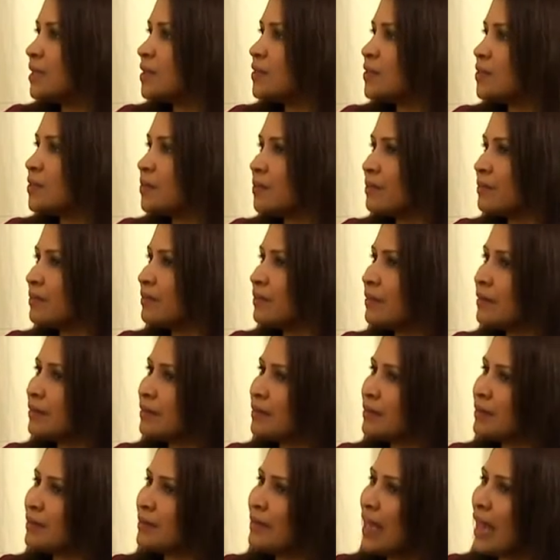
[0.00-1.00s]
So
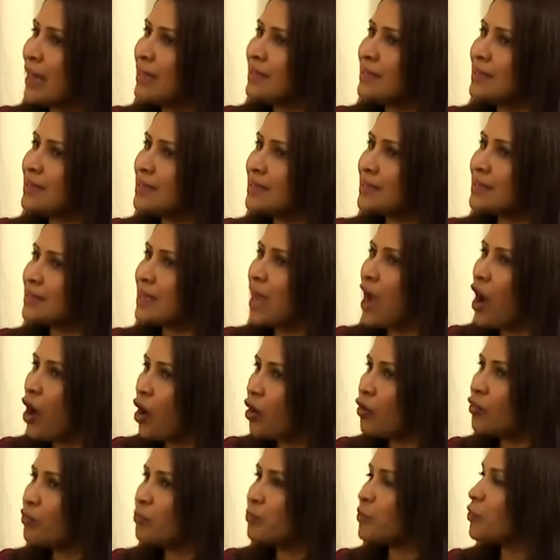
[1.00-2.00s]
that is
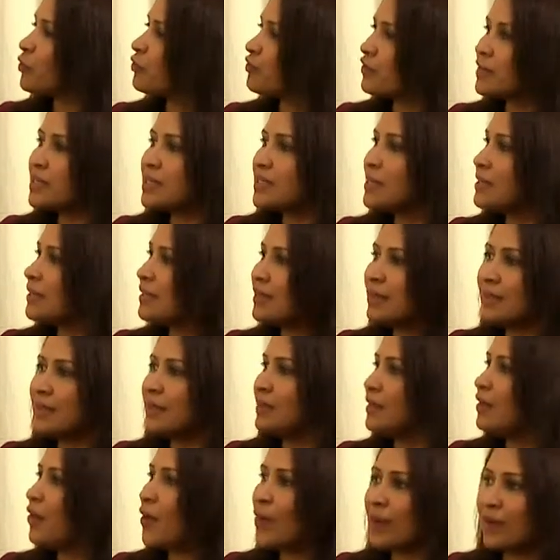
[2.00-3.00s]
how professionally
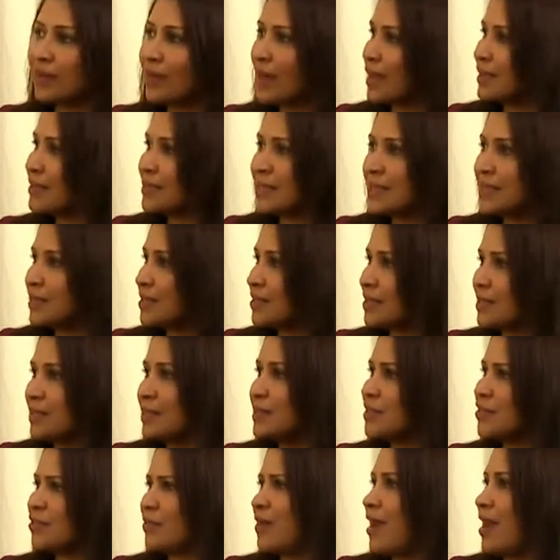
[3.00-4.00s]
the organization
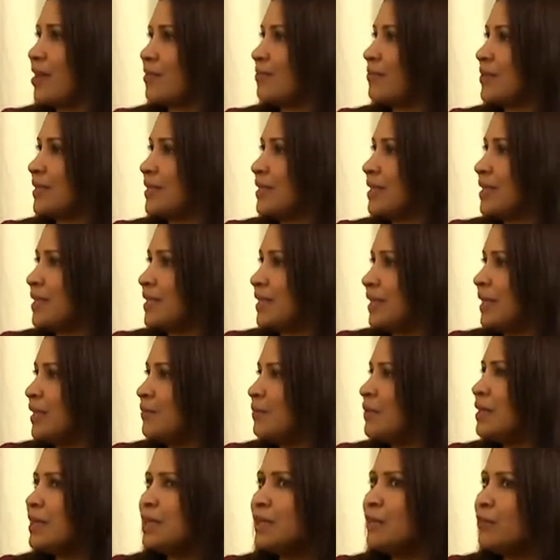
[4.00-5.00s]
is run, whether
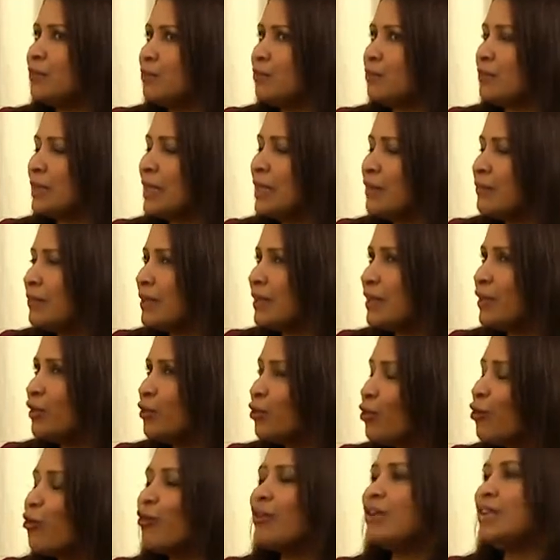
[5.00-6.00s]

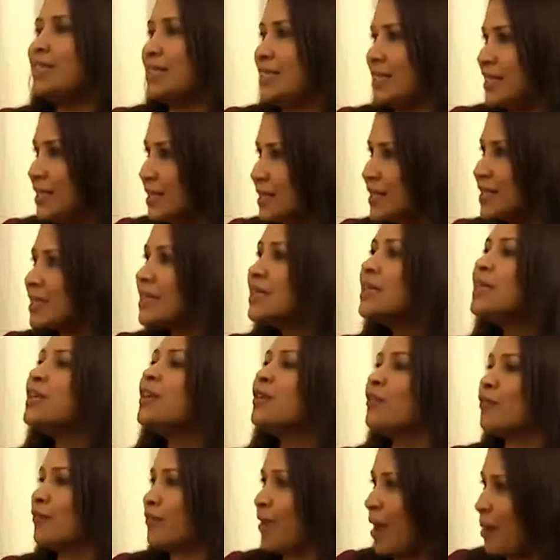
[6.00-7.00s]
even though it is a
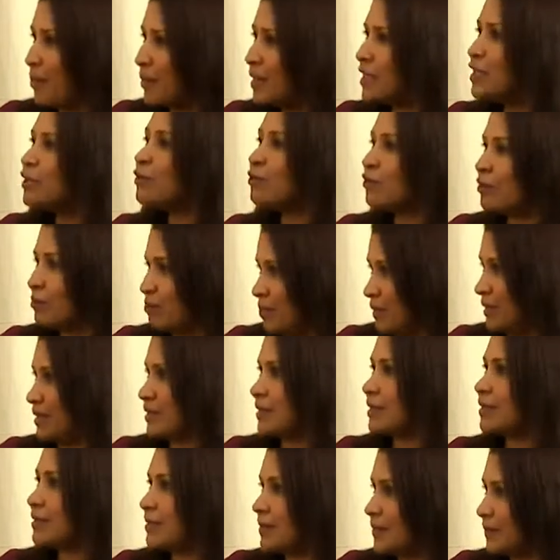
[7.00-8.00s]
family owned
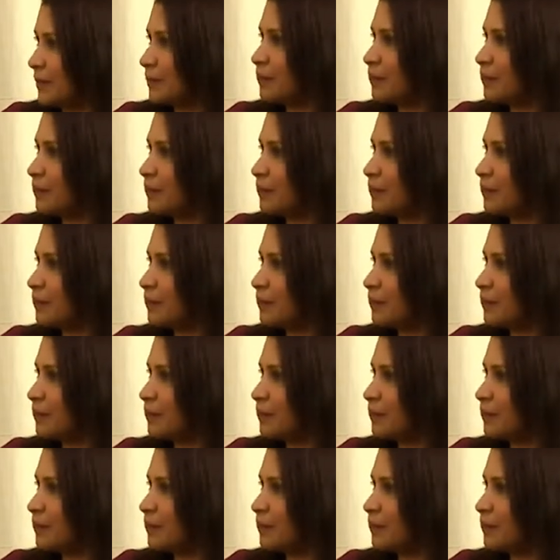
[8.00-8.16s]
business.